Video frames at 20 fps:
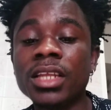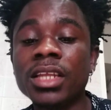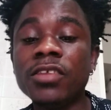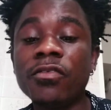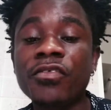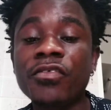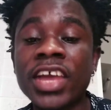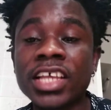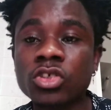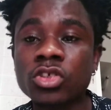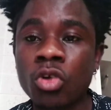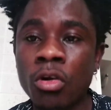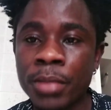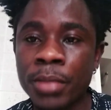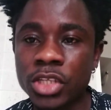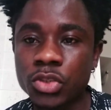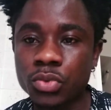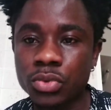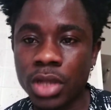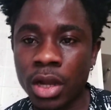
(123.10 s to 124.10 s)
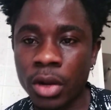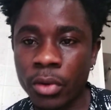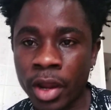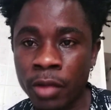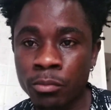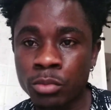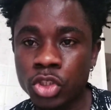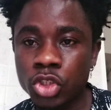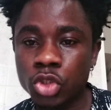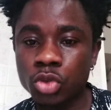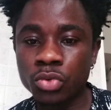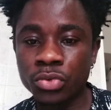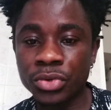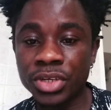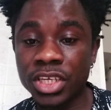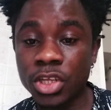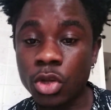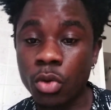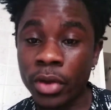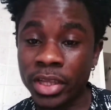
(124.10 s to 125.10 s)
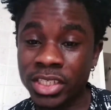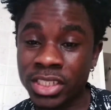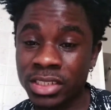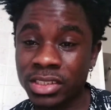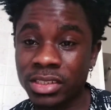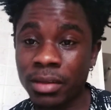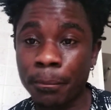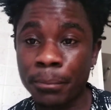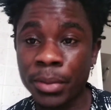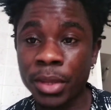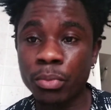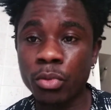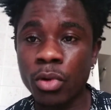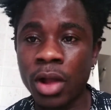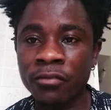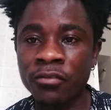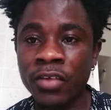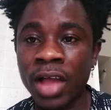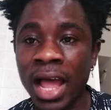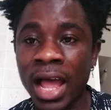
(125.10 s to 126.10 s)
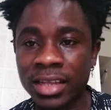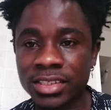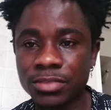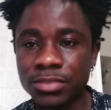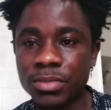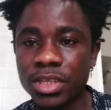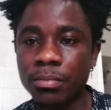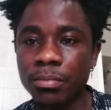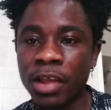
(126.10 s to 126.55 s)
the first comment we are coming to read, the questions some people have asked me,